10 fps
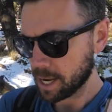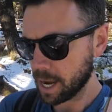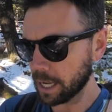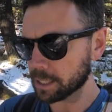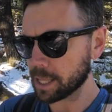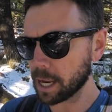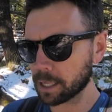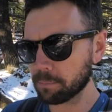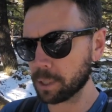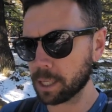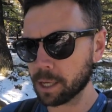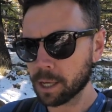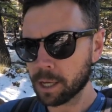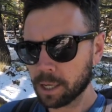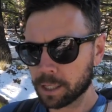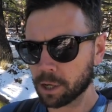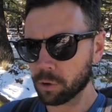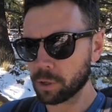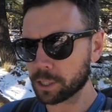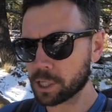And that can be, you
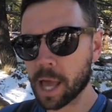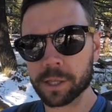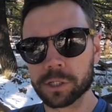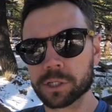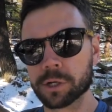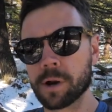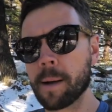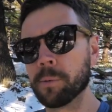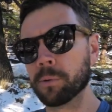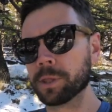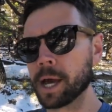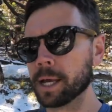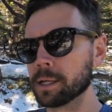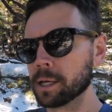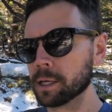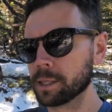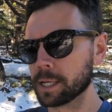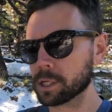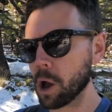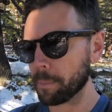know, a challenge to grapple with that,
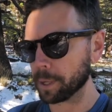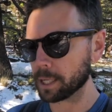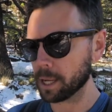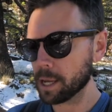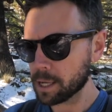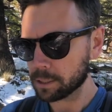that topic.